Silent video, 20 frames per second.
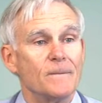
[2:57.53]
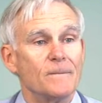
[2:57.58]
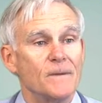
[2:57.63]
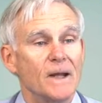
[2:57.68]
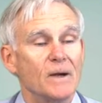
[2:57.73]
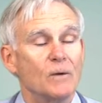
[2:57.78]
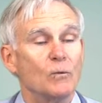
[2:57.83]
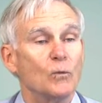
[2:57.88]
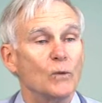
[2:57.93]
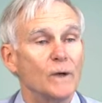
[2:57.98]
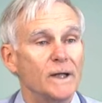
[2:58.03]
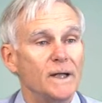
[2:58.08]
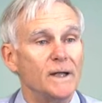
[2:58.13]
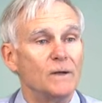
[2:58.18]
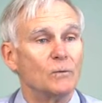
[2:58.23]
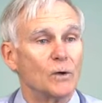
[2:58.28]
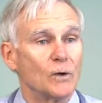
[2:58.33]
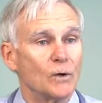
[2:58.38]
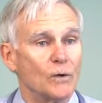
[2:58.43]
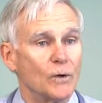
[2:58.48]
that we
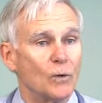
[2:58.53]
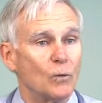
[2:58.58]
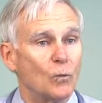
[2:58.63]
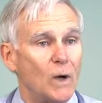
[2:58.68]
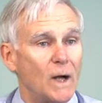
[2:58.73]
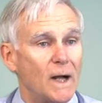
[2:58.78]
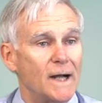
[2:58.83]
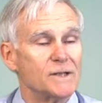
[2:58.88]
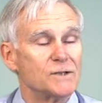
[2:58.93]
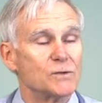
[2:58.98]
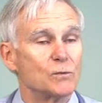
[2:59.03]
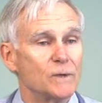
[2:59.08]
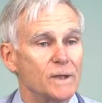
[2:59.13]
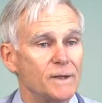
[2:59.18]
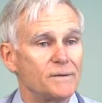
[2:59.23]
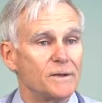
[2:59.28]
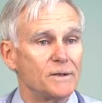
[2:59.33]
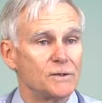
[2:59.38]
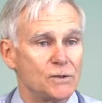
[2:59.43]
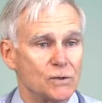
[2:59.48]
were going to watch
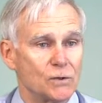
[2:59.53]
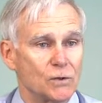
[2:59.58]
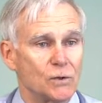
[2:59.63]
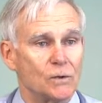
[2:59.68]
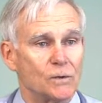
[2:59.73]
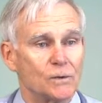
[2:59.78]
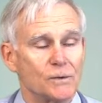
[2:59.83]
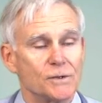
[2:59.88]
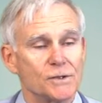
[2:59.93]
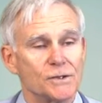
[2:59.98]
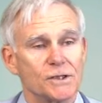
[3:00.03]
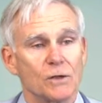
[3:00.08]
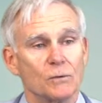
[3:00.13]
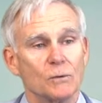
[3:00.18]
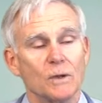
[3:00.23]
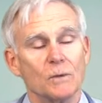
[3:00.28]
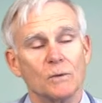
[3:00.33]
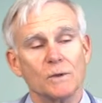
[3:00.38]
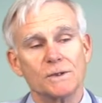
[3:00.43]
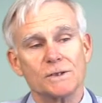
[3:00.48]
with the children, so
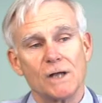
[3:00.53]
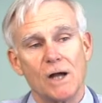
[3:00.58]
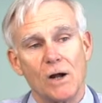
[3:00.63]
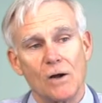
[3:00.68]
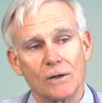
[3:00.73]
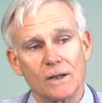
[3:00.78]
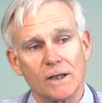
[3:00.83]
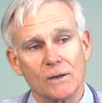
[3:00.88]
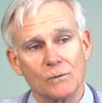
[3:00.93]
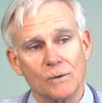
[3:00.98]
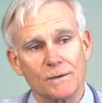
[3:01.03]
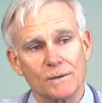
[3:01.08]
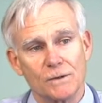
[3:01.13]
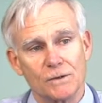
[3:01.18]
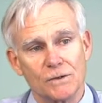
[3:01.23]
we were talking with the